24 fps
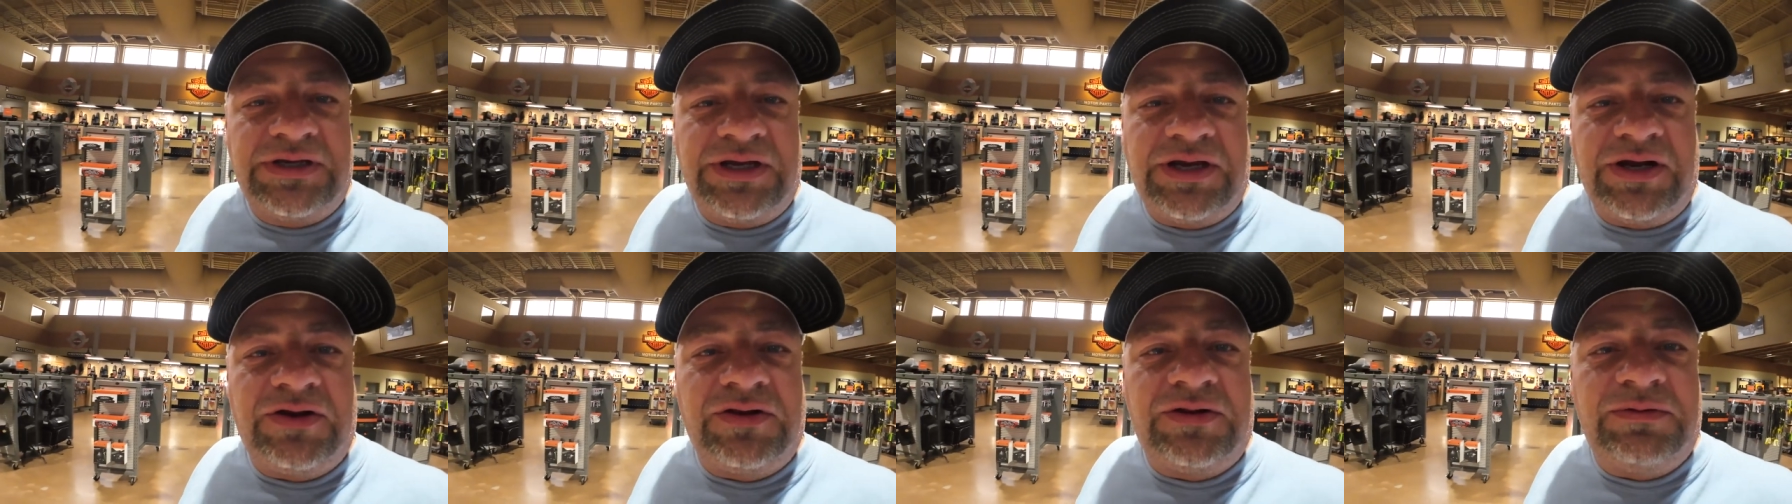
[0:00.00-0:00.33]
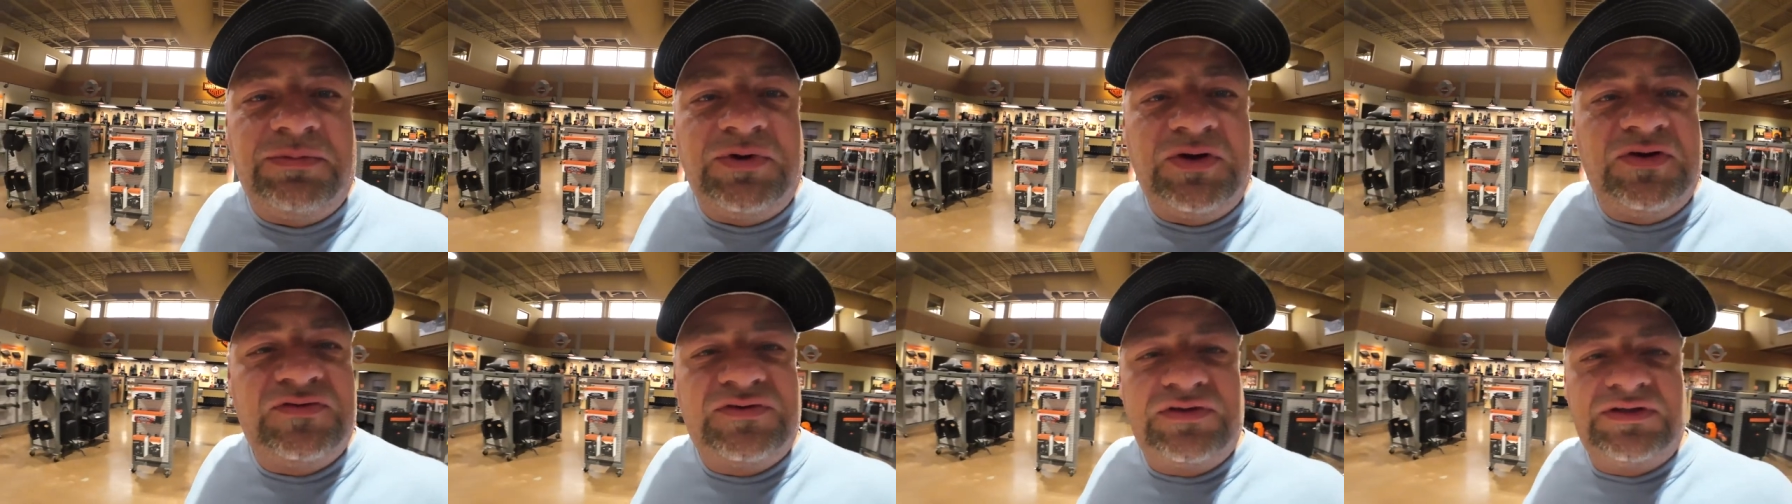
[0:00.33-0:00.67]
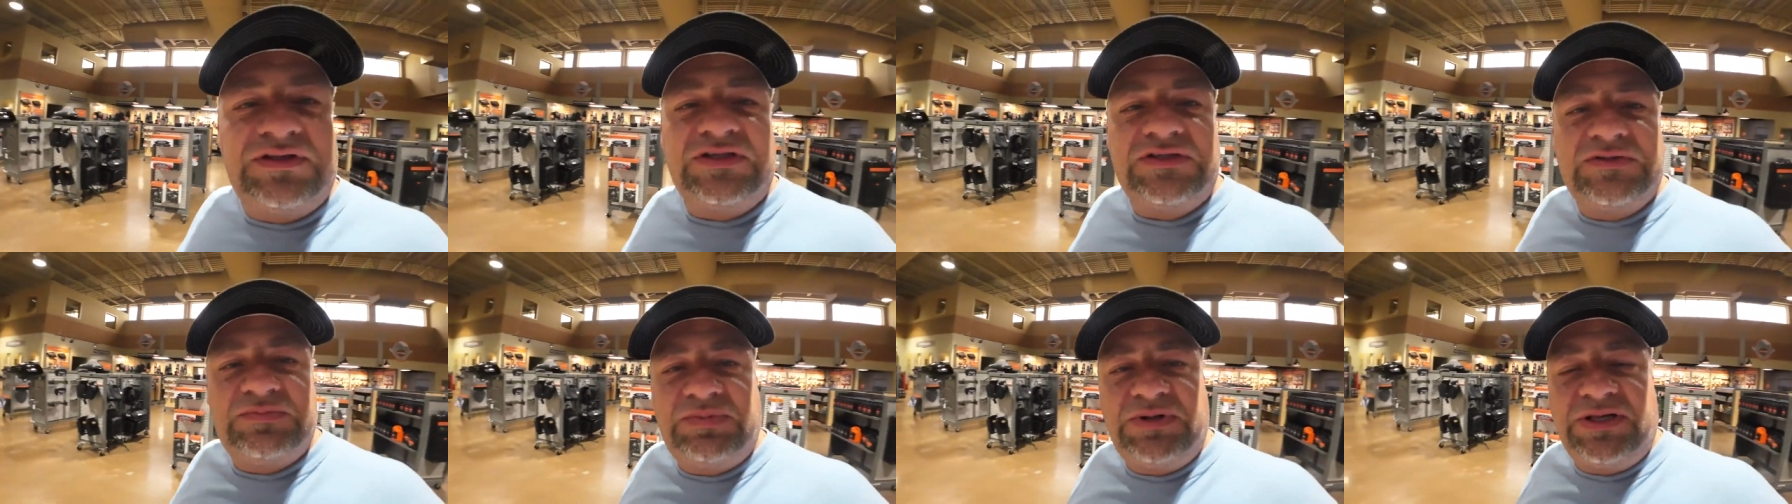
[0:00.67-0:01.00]
hear the
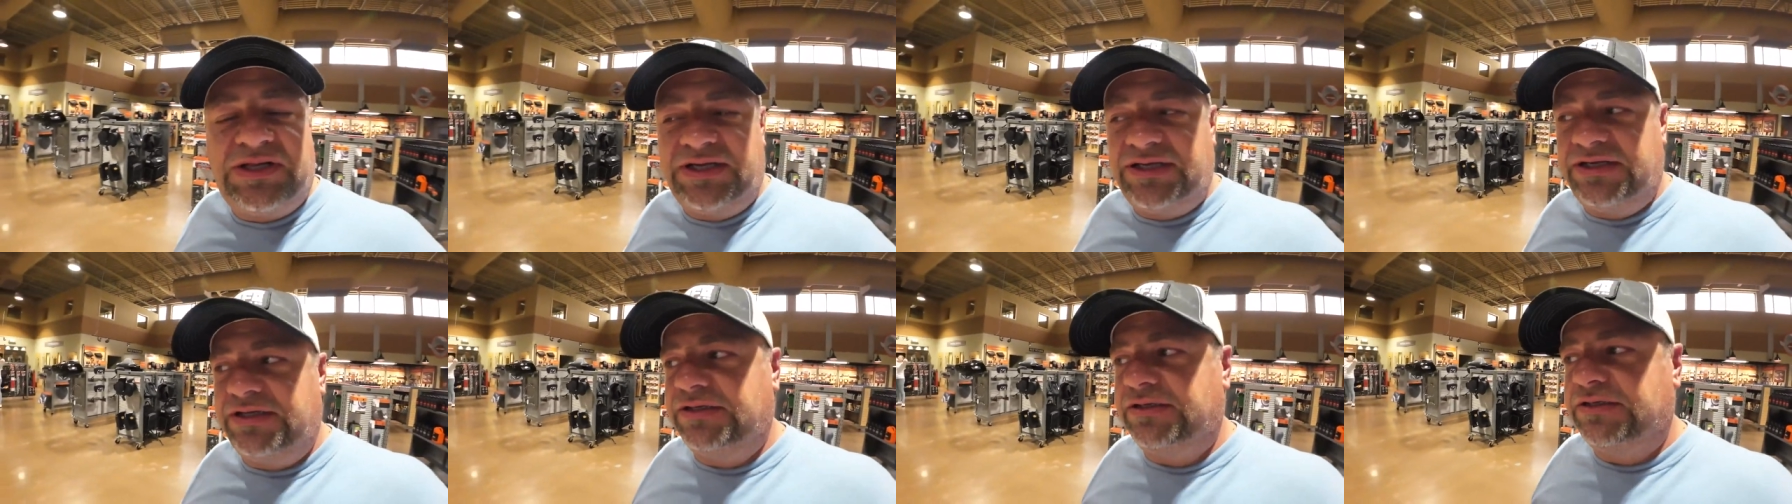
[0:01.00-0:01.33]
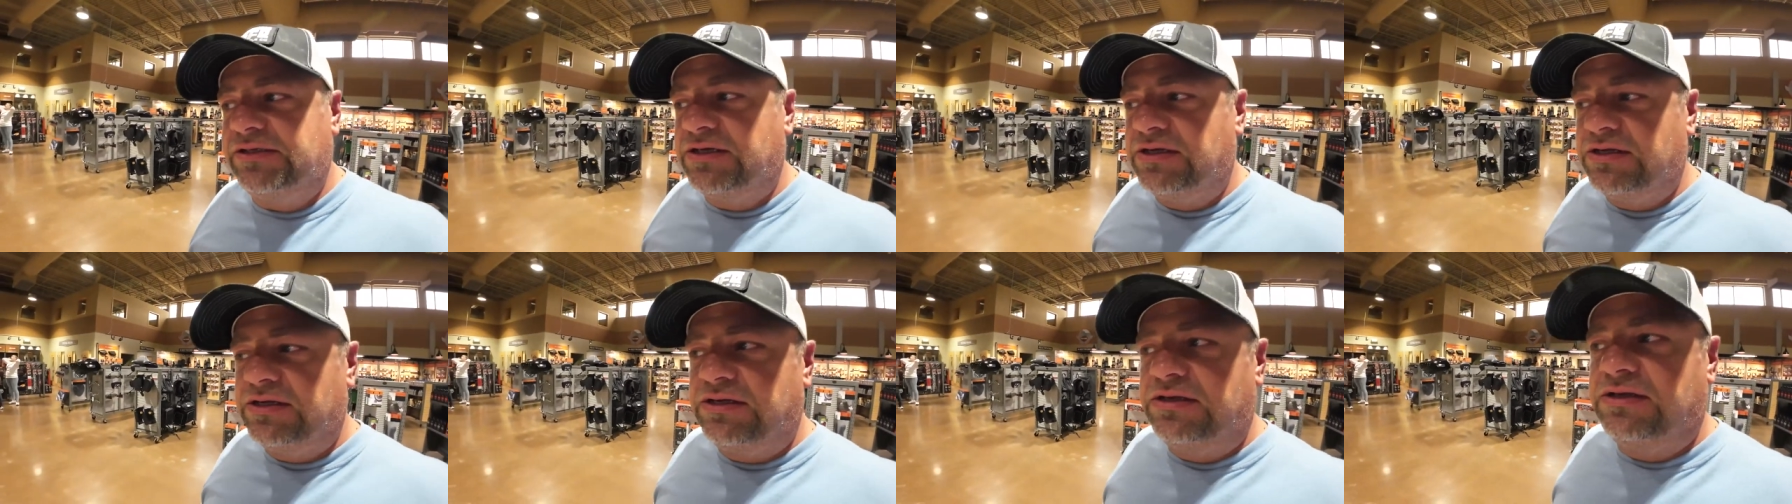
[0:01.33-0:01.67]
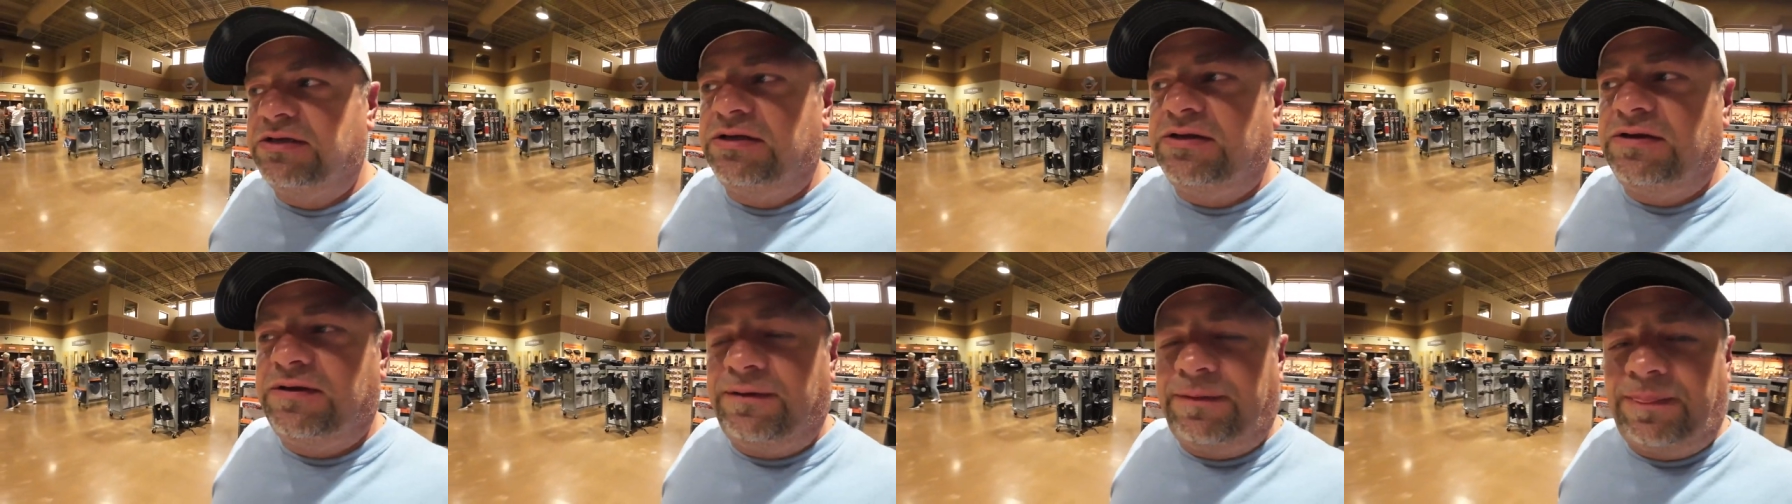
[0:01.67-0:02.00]
music that's playing.
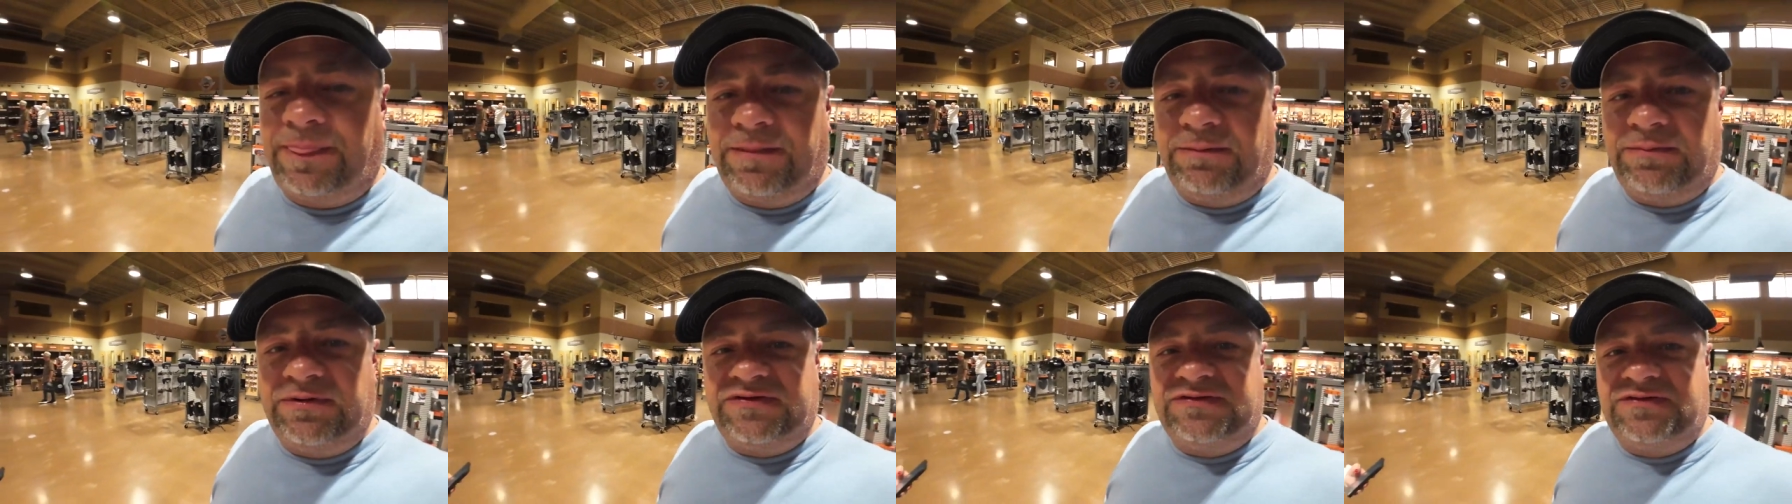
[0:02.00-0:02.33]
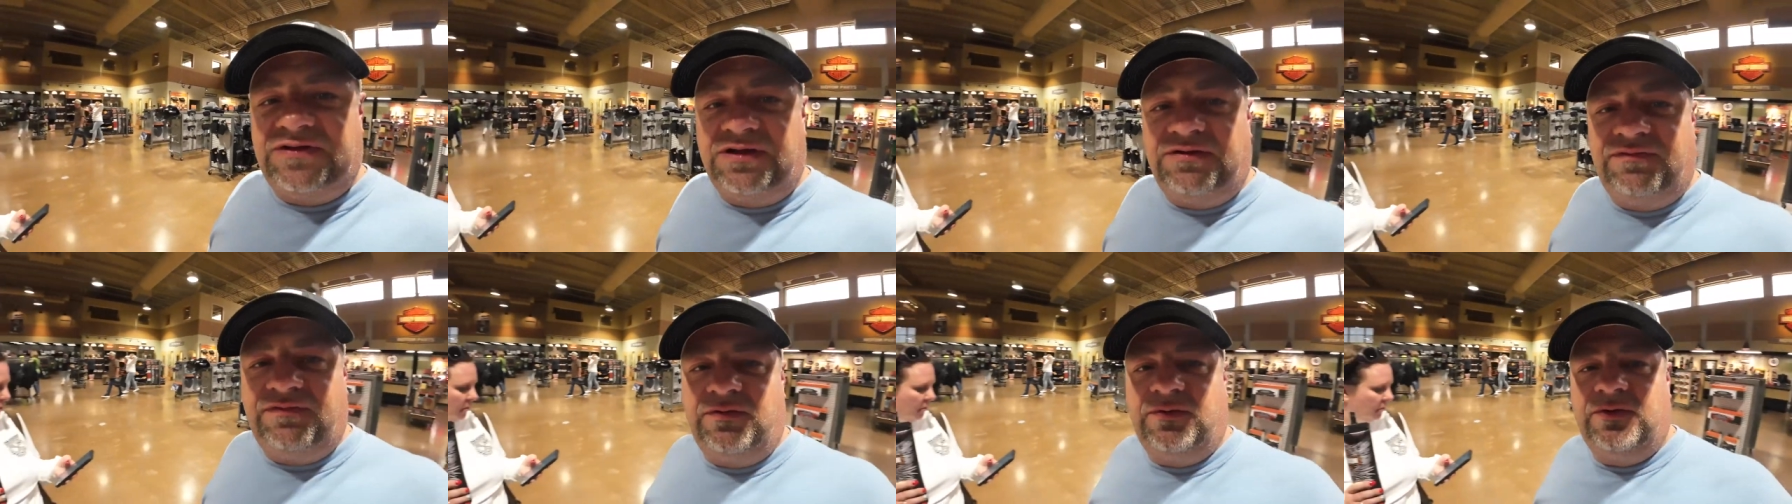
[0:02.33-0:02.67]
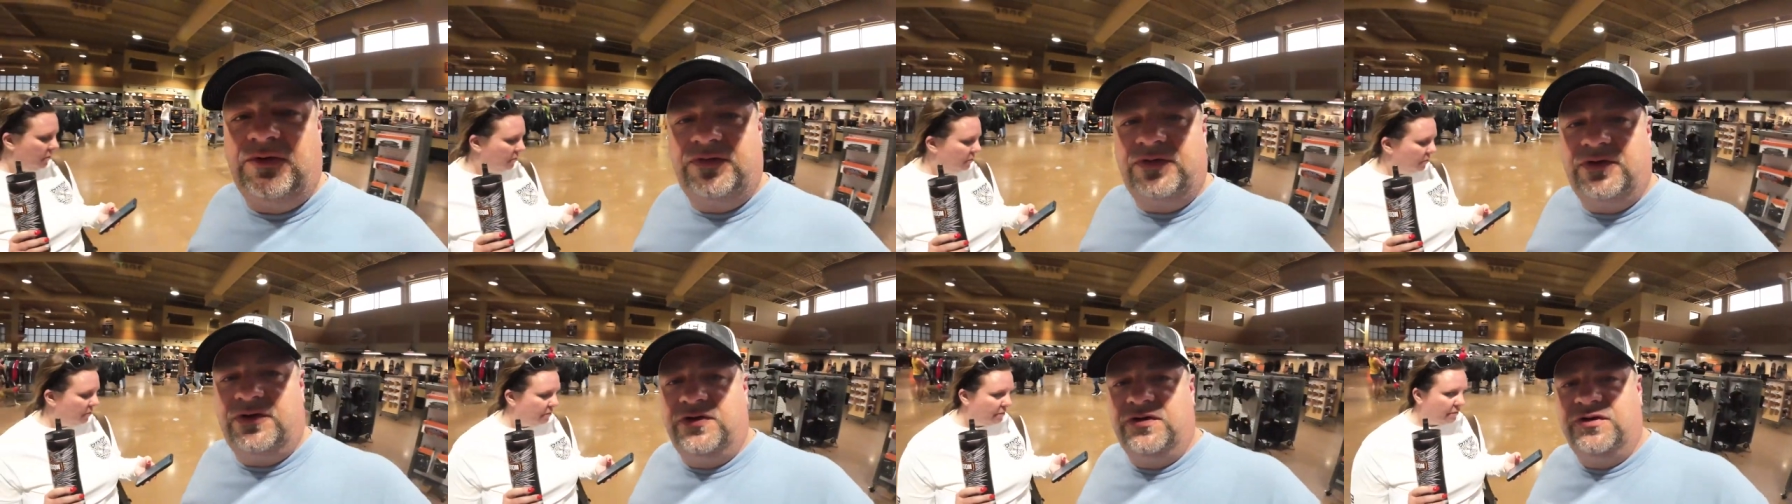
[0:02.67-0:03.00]
Miss Stevy
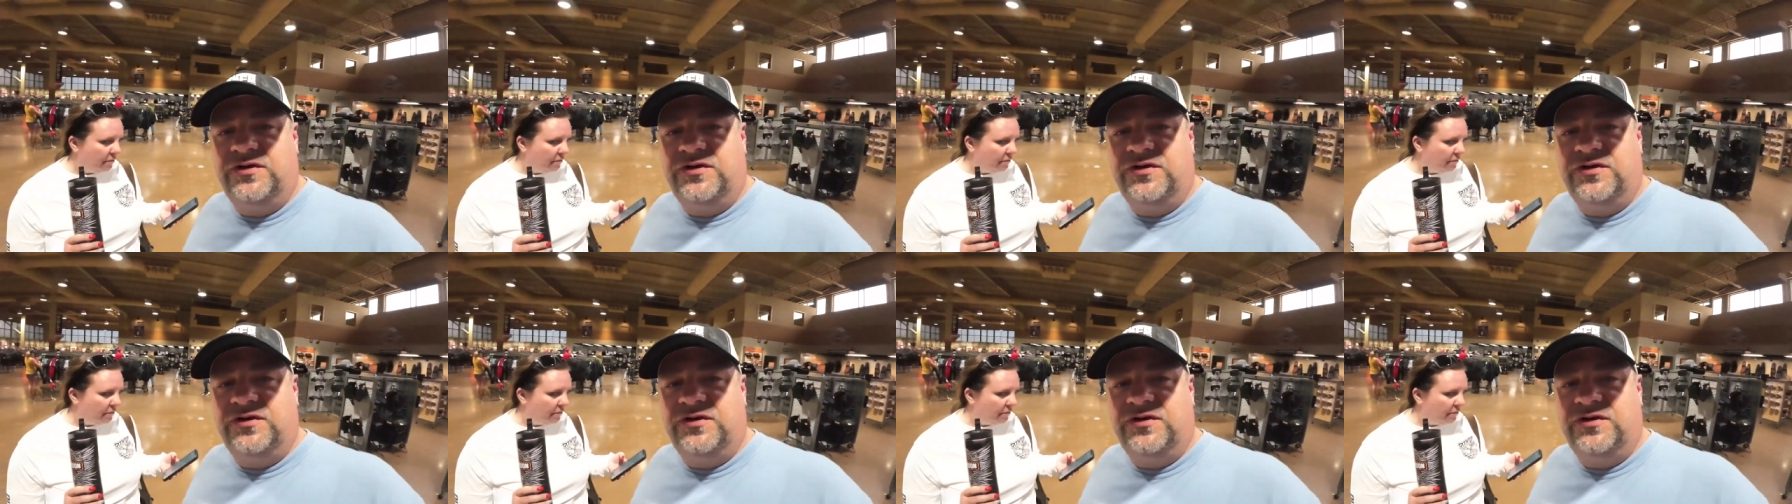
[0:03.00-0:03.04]
with her